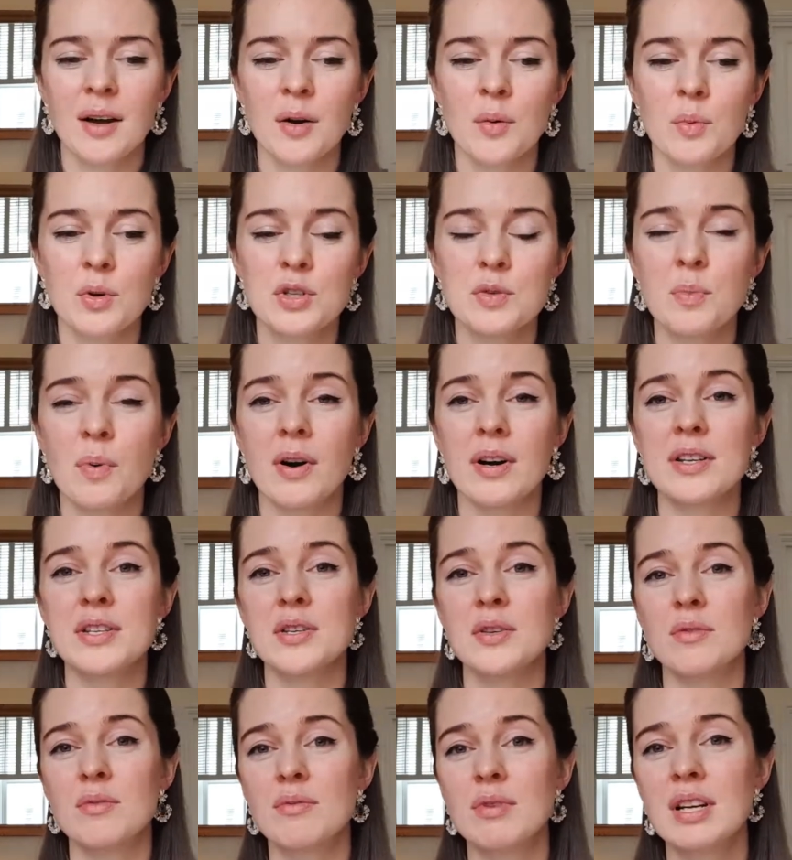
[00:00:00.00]
which parts
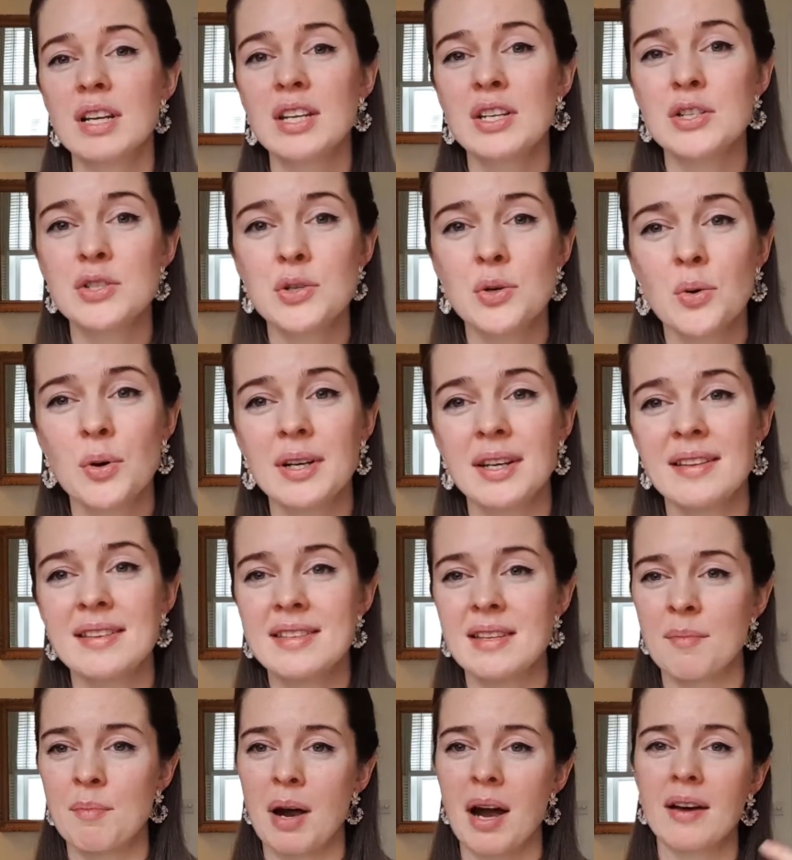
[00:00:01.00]
you really enjoyed, and
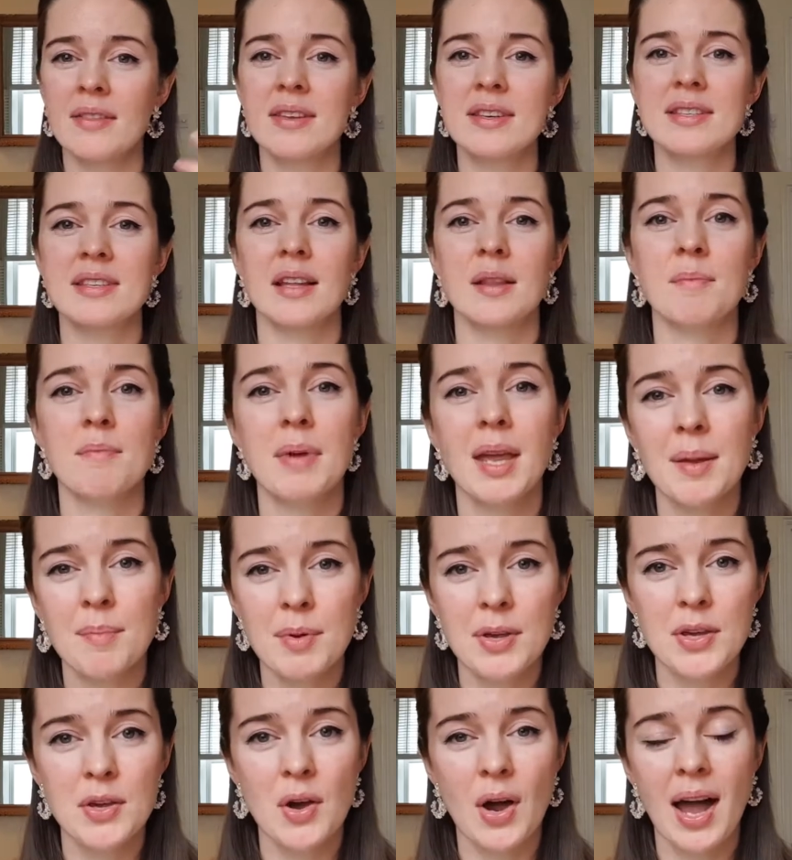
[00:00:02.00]
some others that maybe
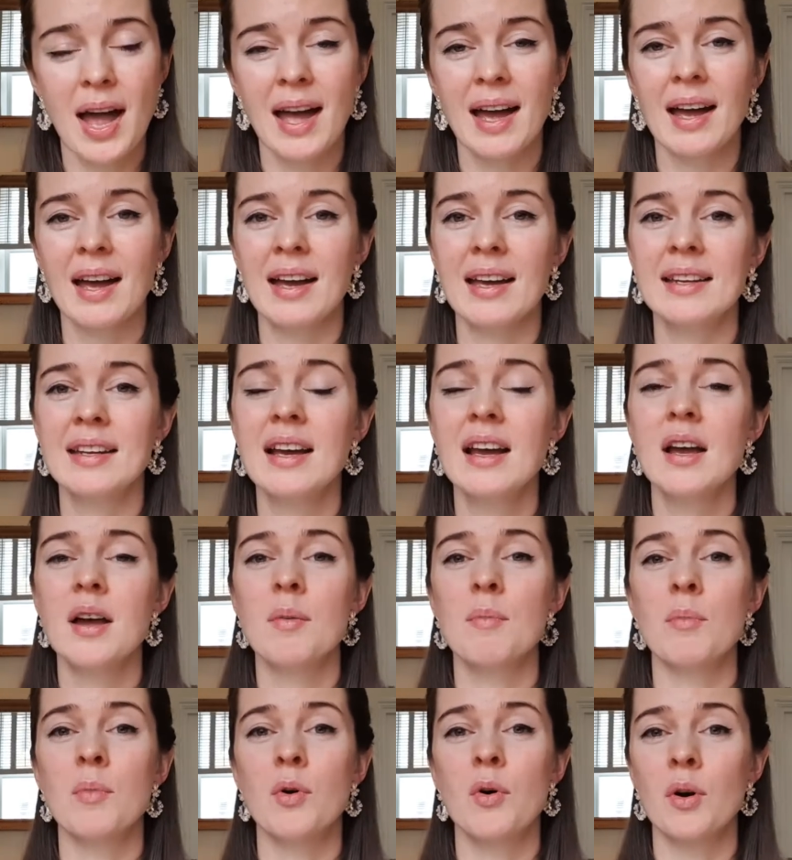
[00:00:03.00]
you had
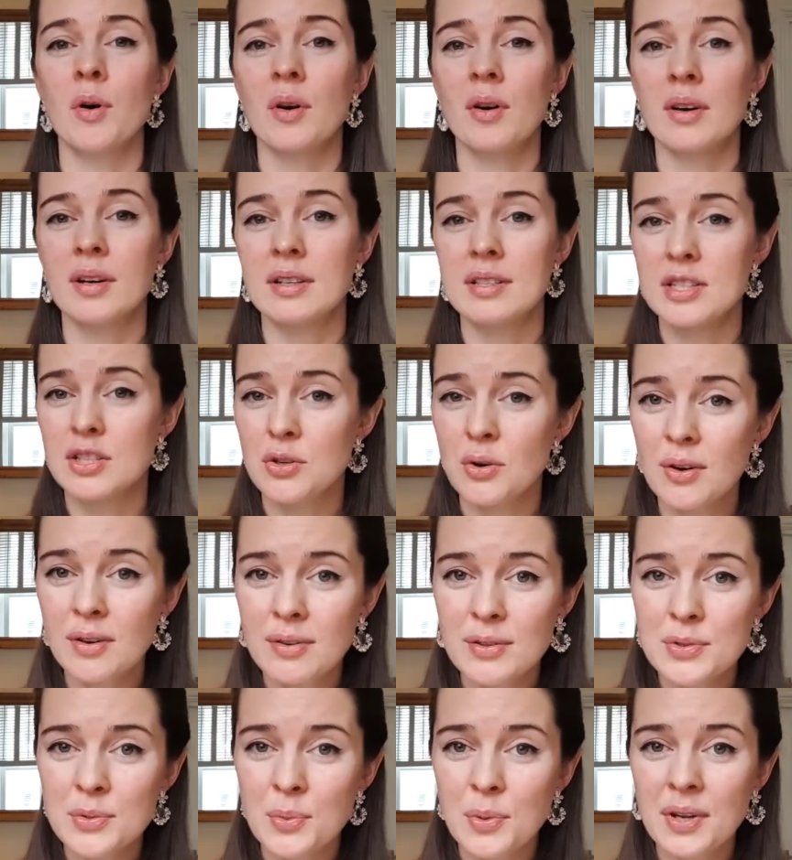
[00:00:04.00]
more
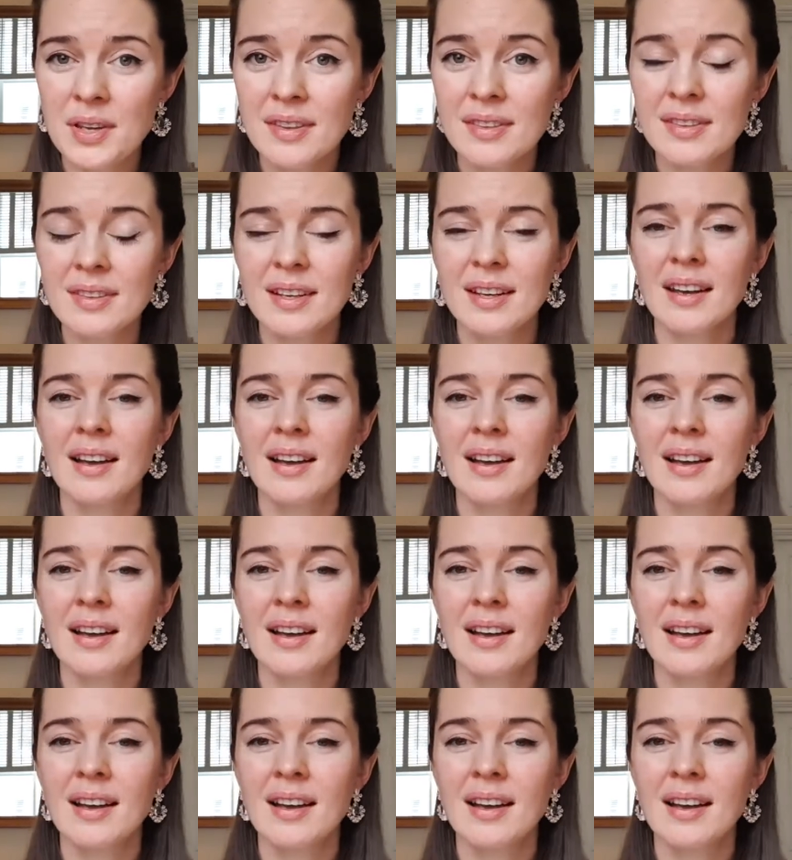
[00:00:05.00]
struggles with.